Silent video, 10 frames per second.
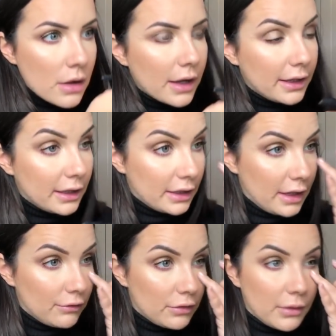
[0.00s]
I'm getting it
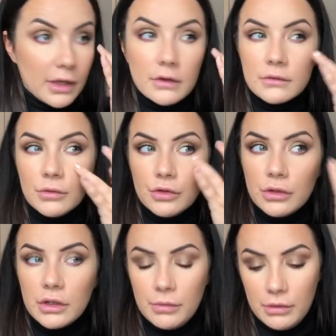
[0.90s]
everywhere because I'm not
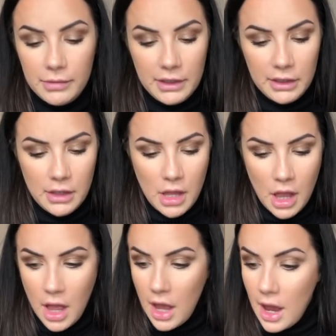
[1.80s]
doing it properly.
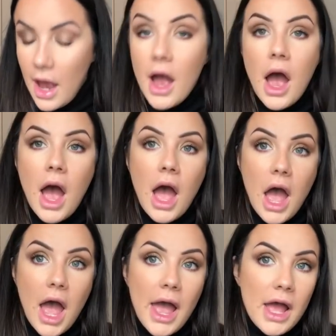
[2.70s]

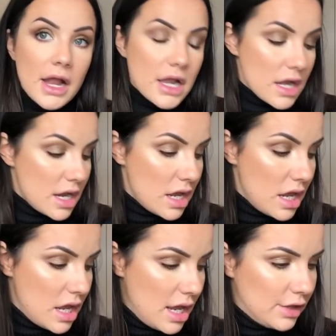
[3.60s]
And
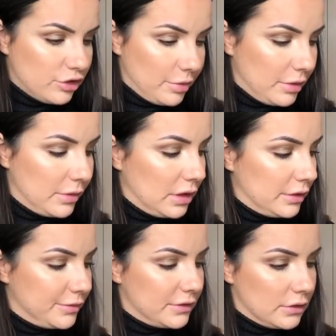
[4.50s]
yeah, should I put a bit of
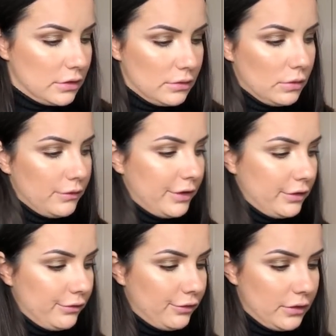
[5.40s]
lipstick on? What have I
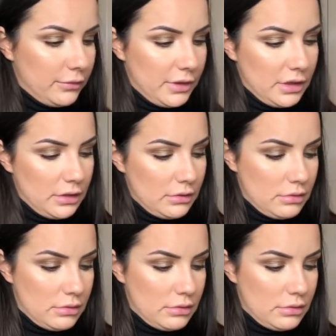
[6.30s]
got in front of me?